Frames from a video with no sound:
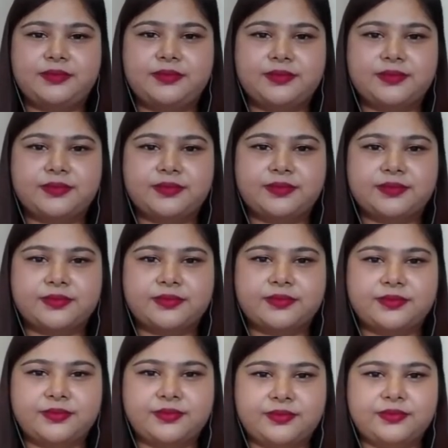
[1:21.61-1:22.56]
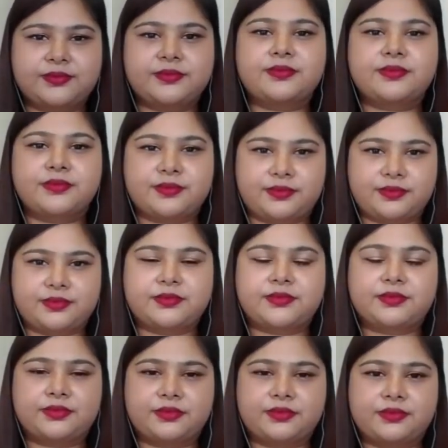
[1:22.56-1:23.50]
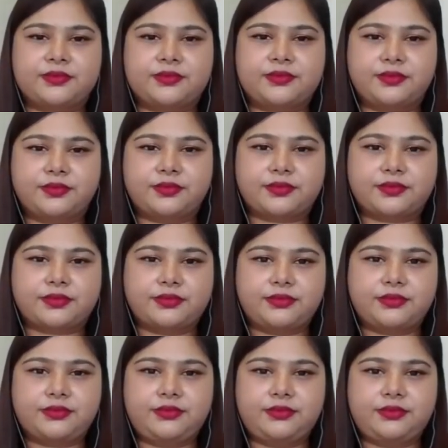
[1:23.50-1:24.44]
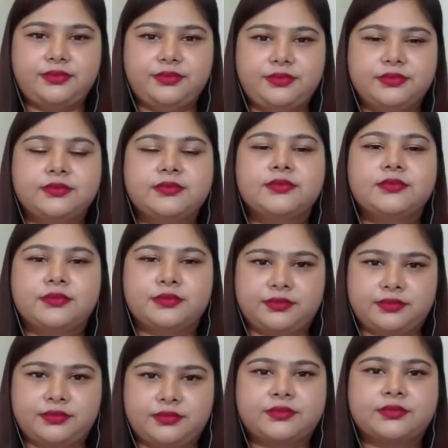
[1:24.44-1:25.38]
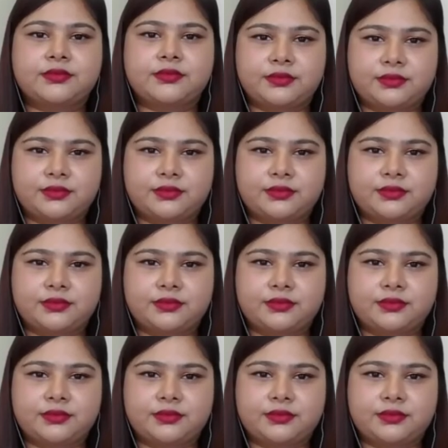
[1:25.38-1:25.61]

This person isn't speaking.